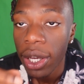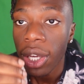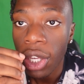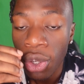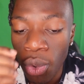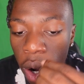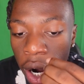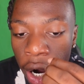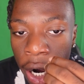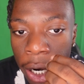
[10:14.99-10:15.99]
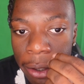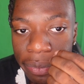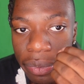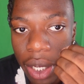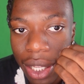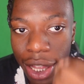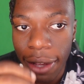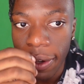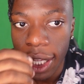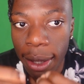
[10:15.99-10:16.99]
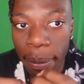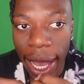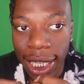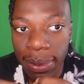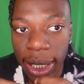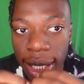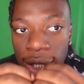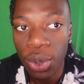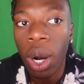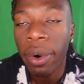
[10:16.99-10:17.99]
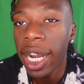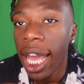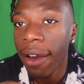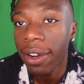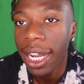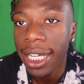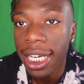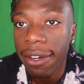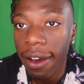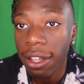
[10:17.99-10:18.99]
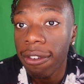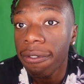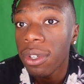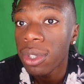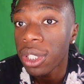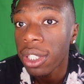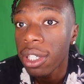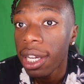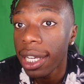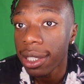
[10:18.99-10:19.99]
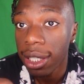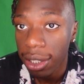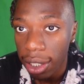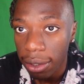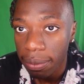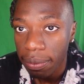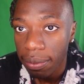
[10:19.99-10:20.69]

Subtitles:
you are living in the past because you already have an idea of how the future is going to go,